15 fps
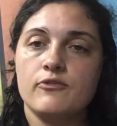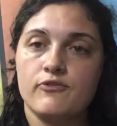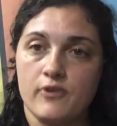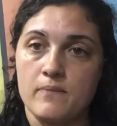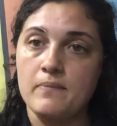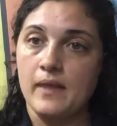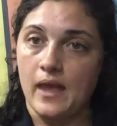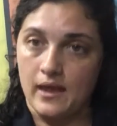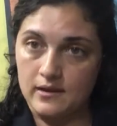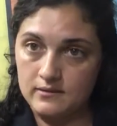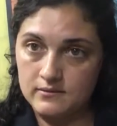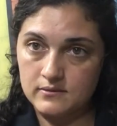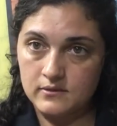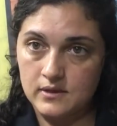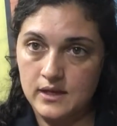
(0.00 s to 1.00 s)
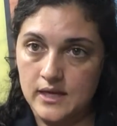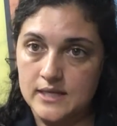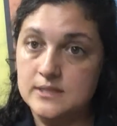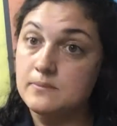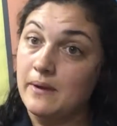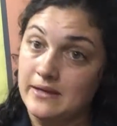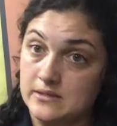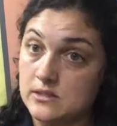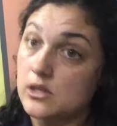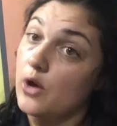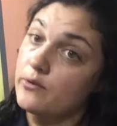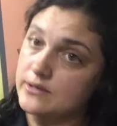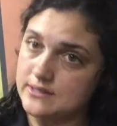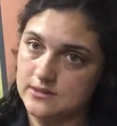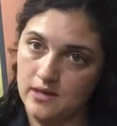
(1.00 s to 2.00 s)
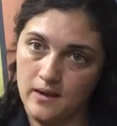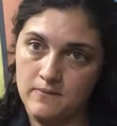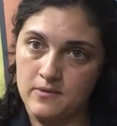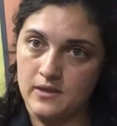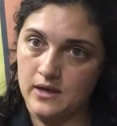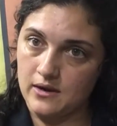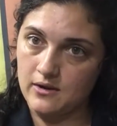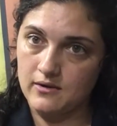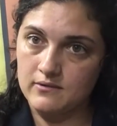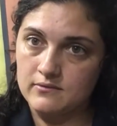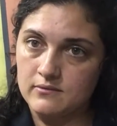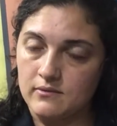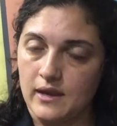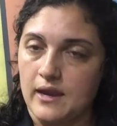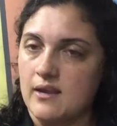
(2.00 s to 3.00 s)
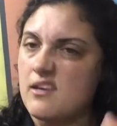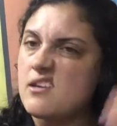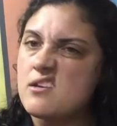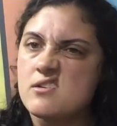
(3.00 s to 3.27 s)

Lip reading: from then is my slowest time of the year. Like